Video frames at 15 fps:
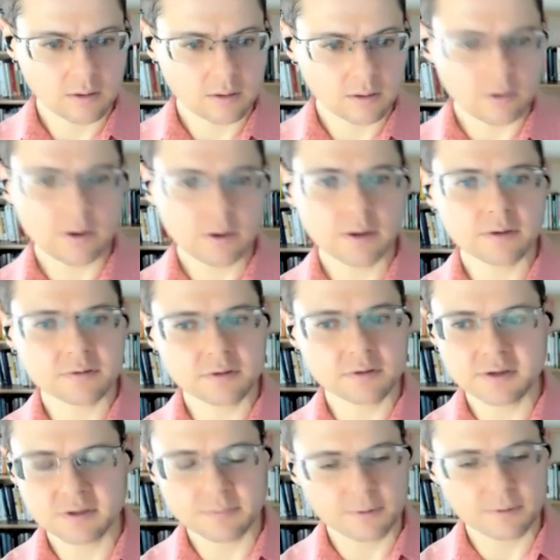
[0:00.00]
Okay, this
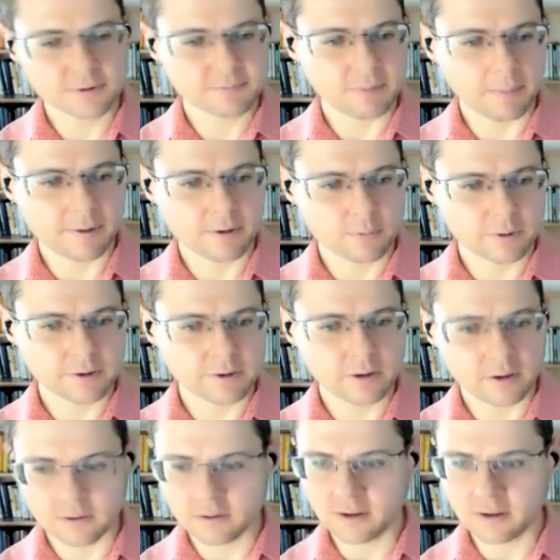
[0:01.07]
is the most popular one yet.